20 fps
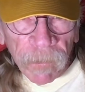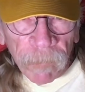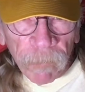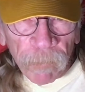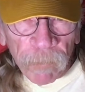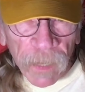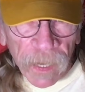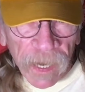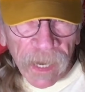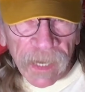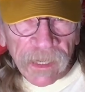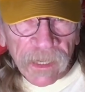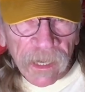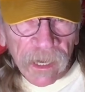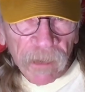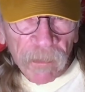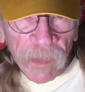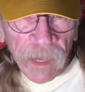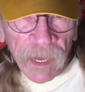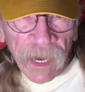but as
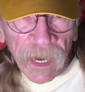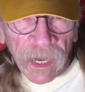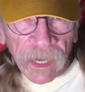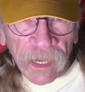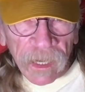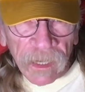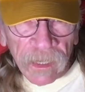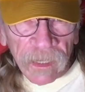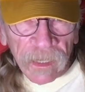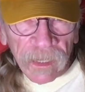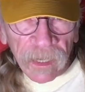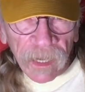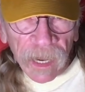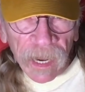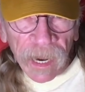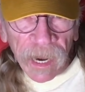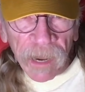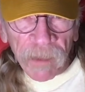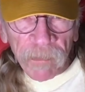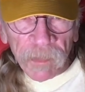an American,
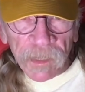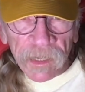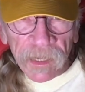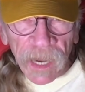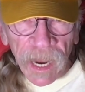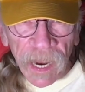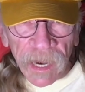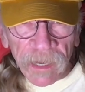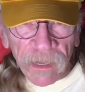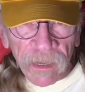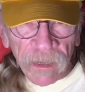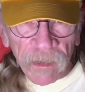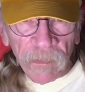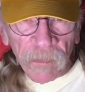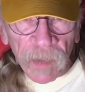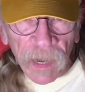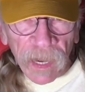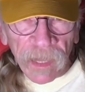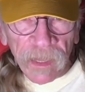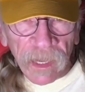I am
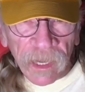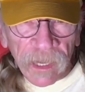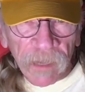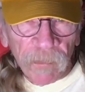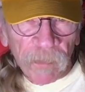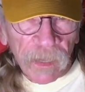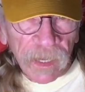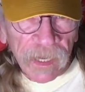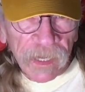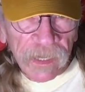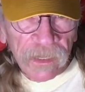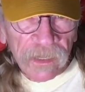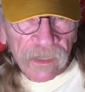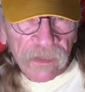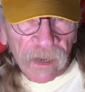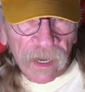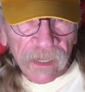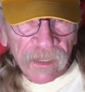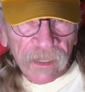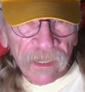saddened by the complete
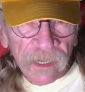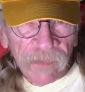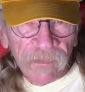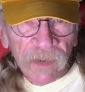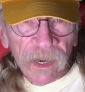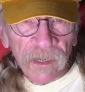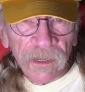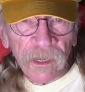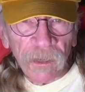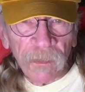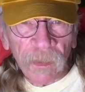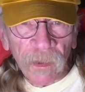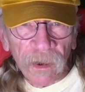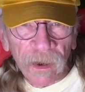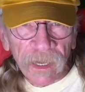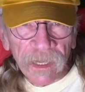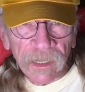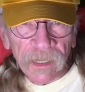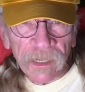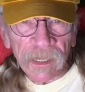destruction of our
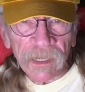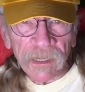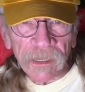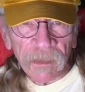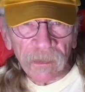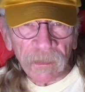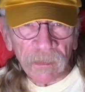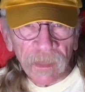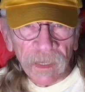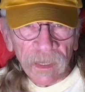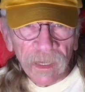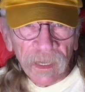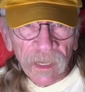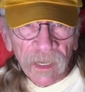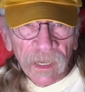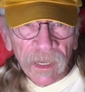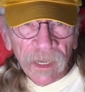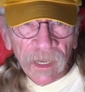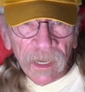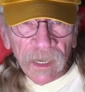two-party system.
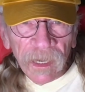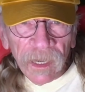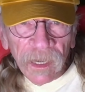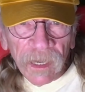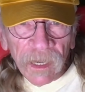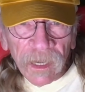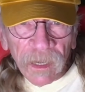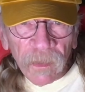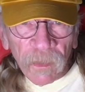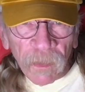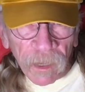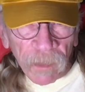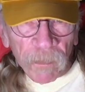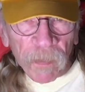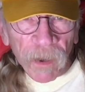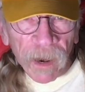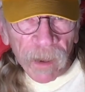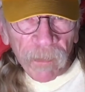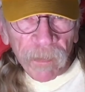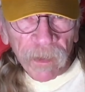When
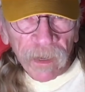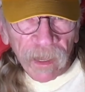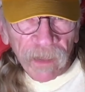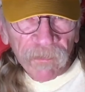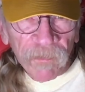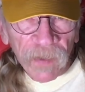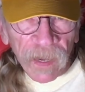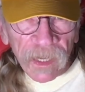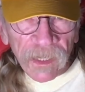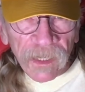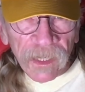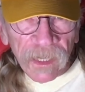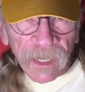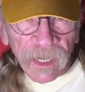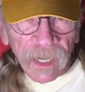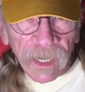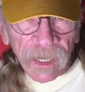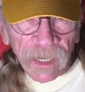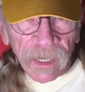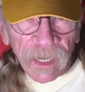properly
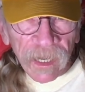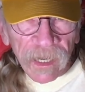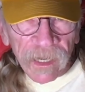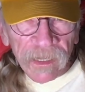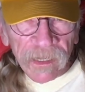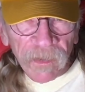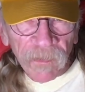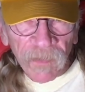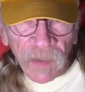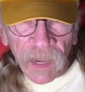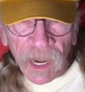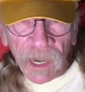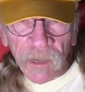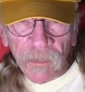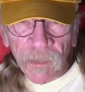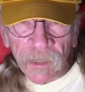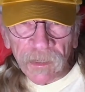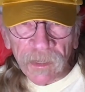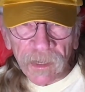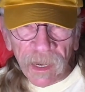functioning, it is a
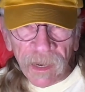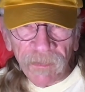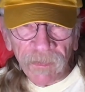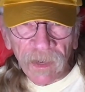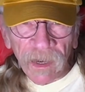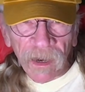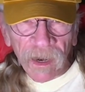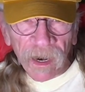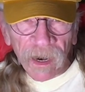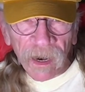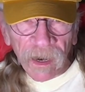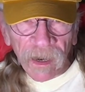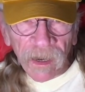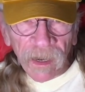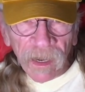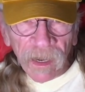valuable safeguard.